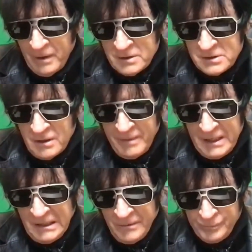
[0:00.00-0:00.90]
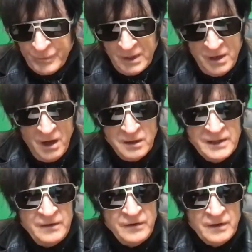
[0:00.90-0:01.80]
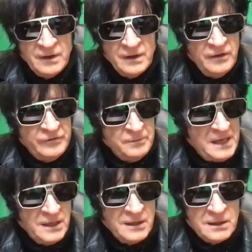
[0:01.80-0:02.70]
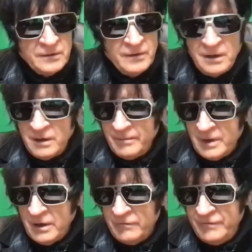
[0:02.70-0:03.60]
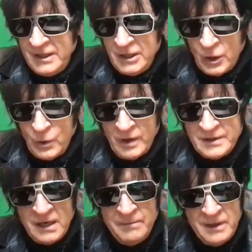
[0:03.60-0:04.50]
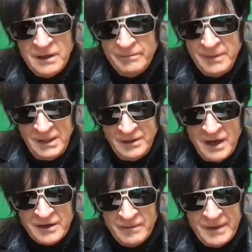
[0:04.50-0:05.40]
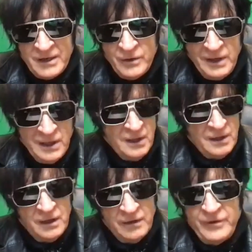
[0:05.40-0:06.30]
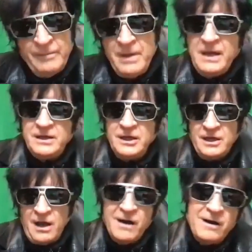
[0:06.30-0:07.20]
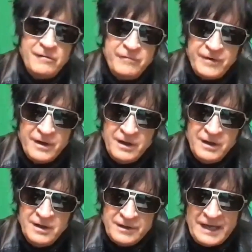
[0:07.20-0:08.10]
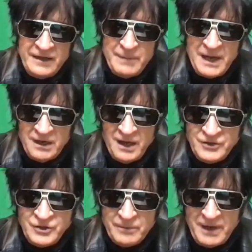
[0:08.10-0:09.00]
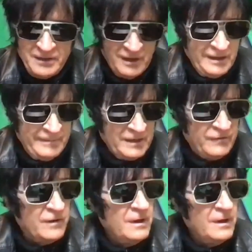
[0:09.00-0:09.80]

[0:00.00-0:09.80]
Somebody in Holland is making a video, a 10-minute mini documentary of the making of Caveman Logic by The Limit.